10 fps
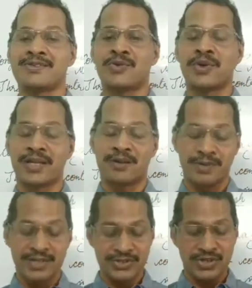school
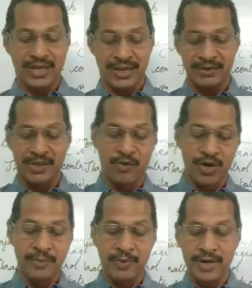ground is the
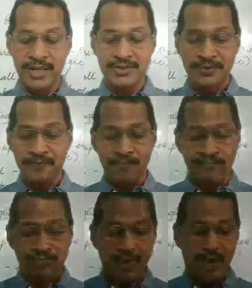volleyball net,
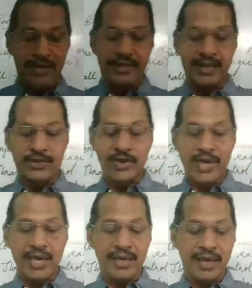and then
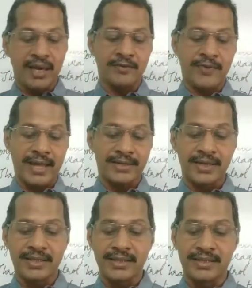kicking and
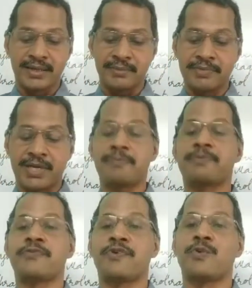flattening the drum
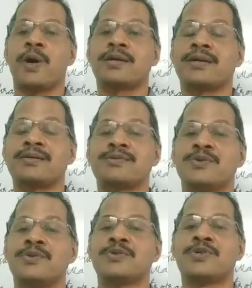kept for water.
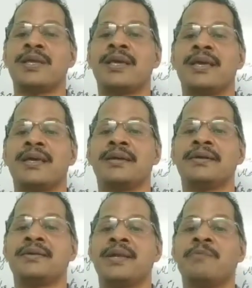So usually
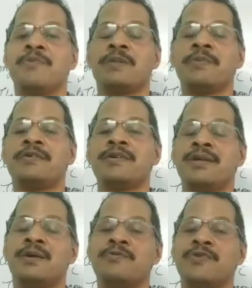a
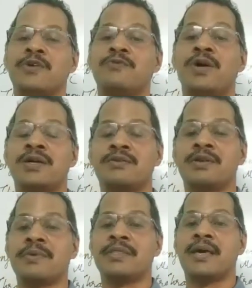drum full of water
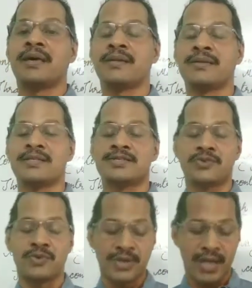will be there in the
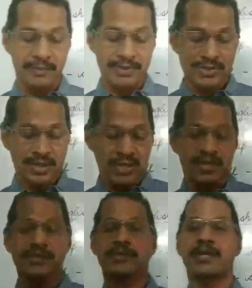school campus.
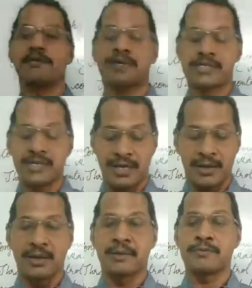So that was
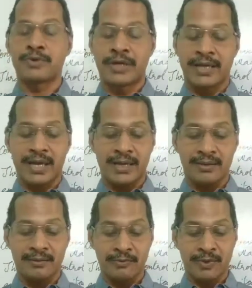
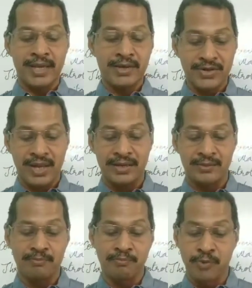kicked
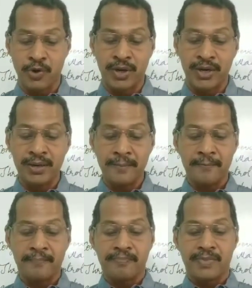and broken
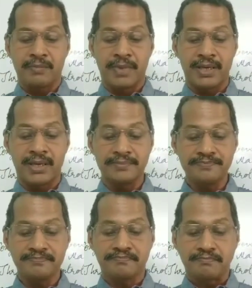by him,